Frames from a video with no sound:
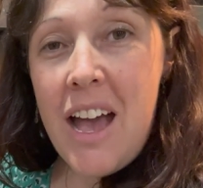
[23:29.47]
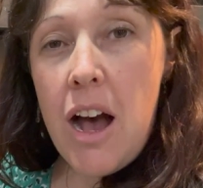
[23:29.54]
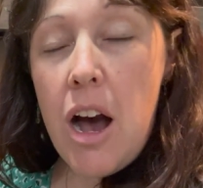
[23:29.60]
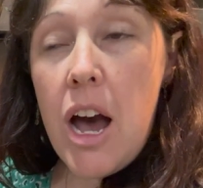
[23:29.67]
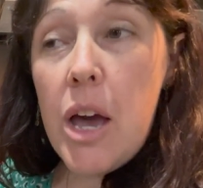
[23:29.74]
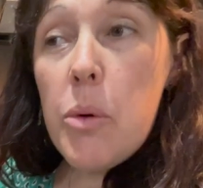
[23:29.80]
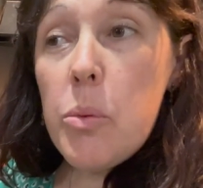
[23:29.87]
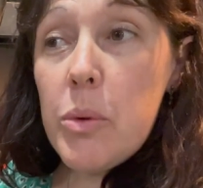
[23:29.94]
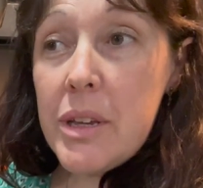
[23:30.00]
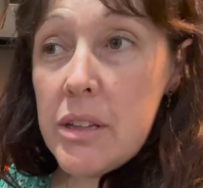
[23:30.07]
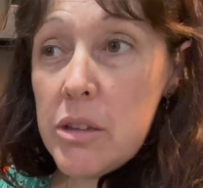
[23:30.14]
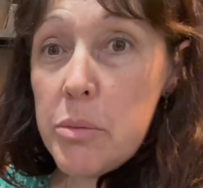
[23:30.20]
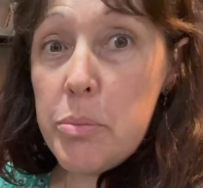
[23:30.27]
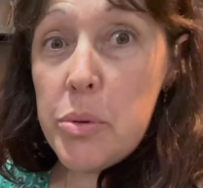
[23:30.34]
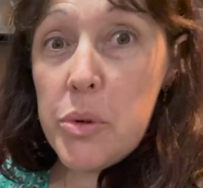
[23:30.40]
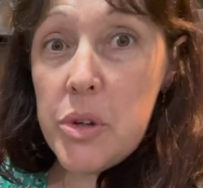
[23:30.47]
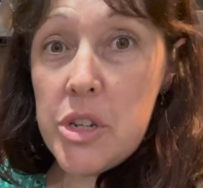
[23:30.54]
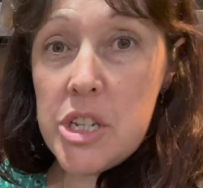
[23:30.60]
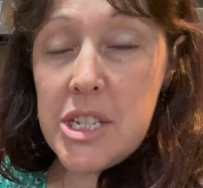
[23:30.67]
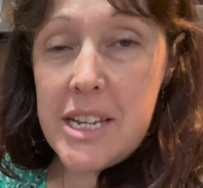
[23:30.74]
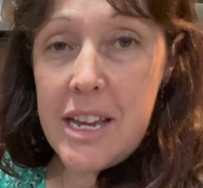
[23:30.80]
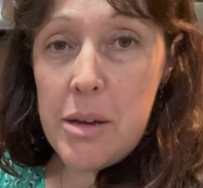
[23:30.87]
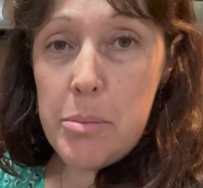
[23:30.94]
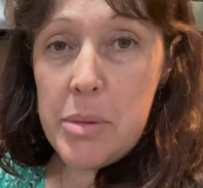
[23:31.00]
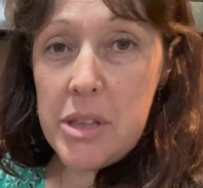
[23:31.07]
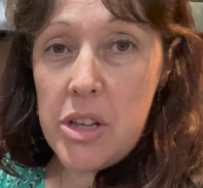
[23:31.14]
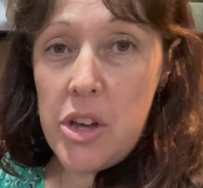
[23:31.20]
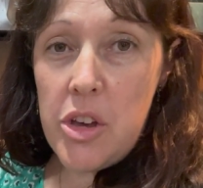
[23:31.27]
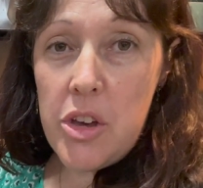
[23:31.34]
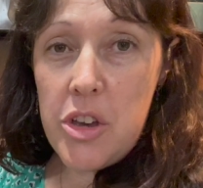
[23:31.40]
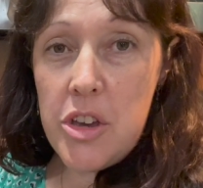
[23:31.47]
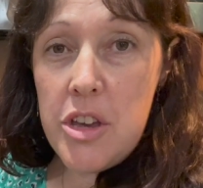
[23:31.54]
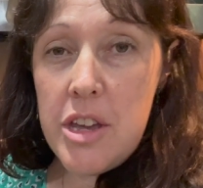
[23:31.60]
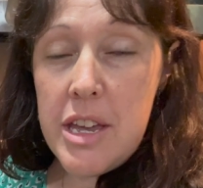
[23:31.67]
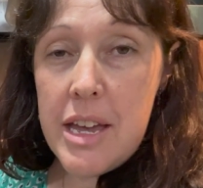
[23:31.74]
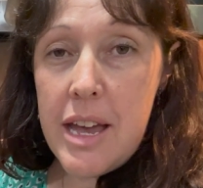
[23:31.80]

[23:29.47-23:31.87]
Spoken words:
I will put down below